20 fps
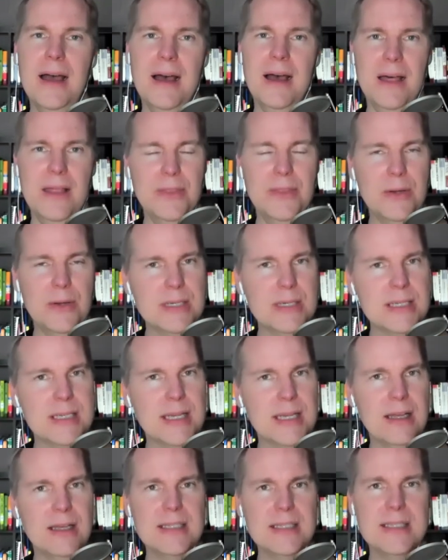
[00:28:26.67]
they're just
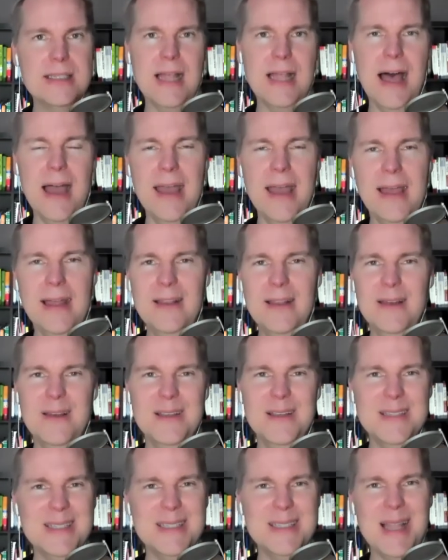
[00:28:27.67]
going to
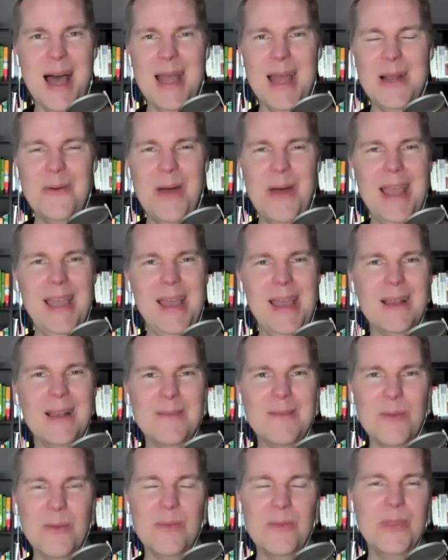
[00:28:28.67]
slide away.
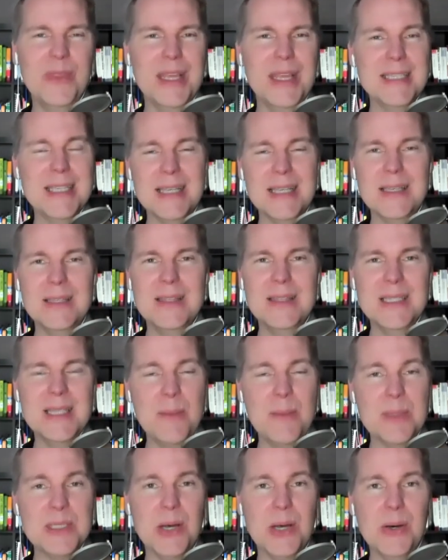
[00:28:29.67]
And this
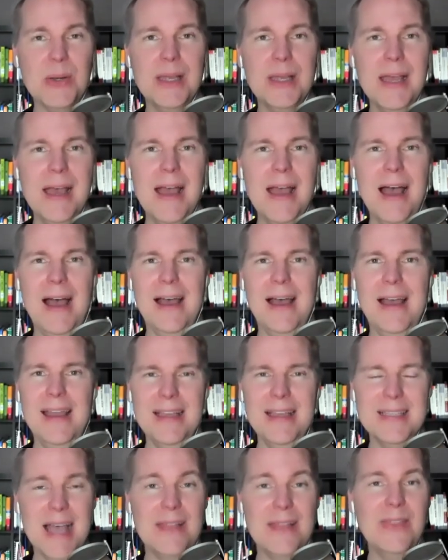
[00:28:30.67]
episode
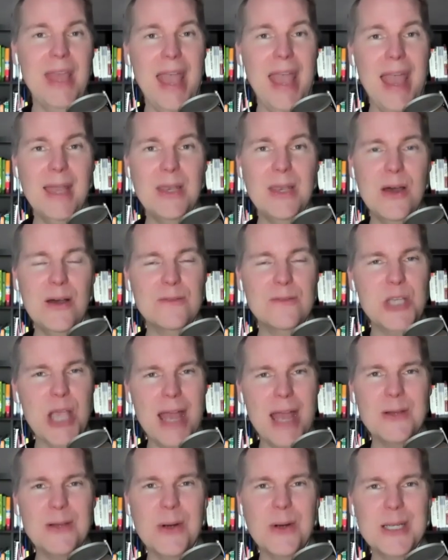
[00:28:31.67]
is at the end of
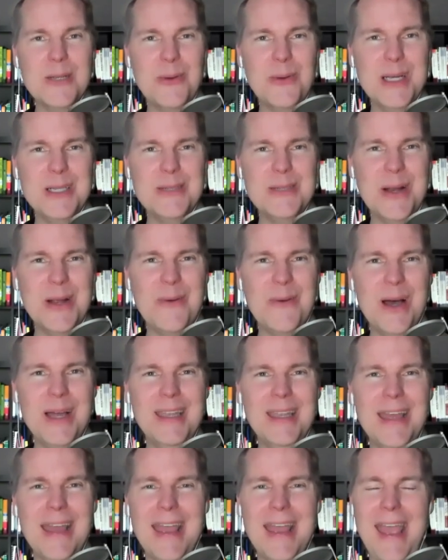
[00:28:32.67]
January
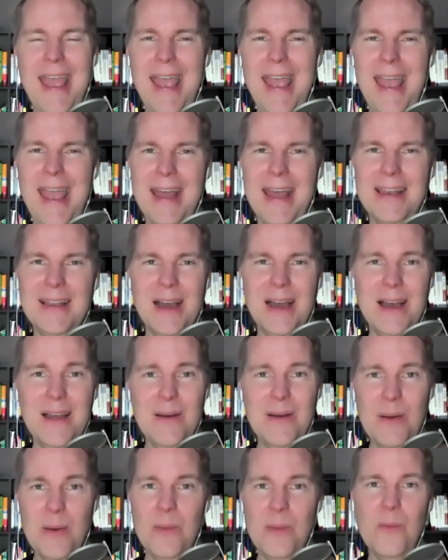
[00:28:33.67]
2021, and
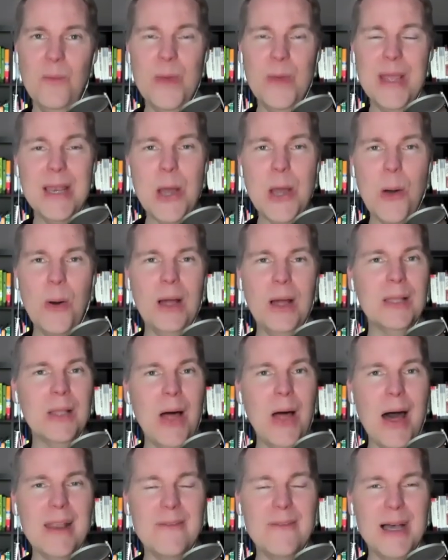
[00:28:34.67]
we know a
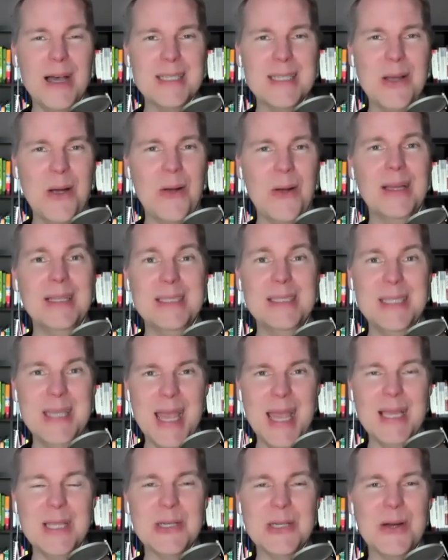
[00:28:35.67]
lot of us are in
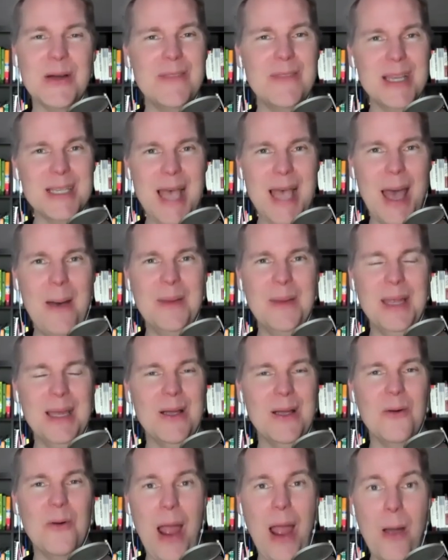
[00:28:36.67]
danger of this
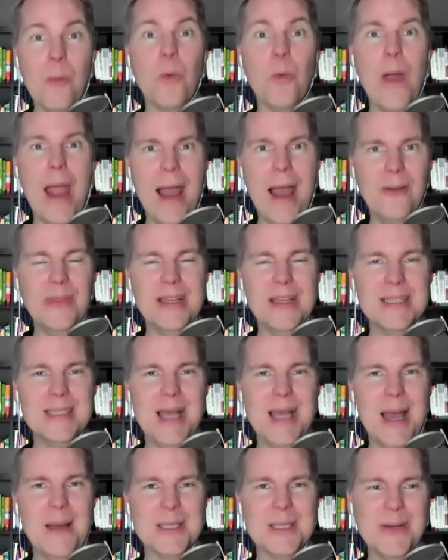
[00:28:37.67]
happening around this
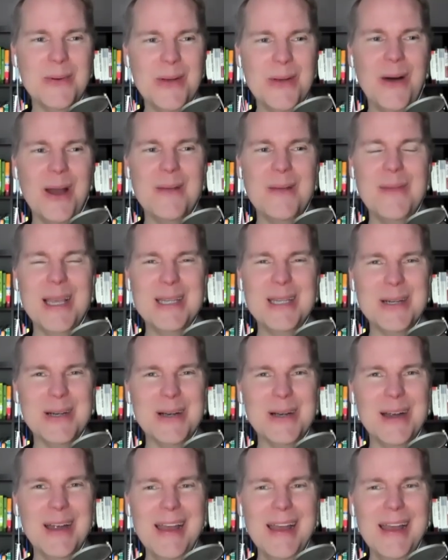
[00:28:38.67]
time. So we want to make sure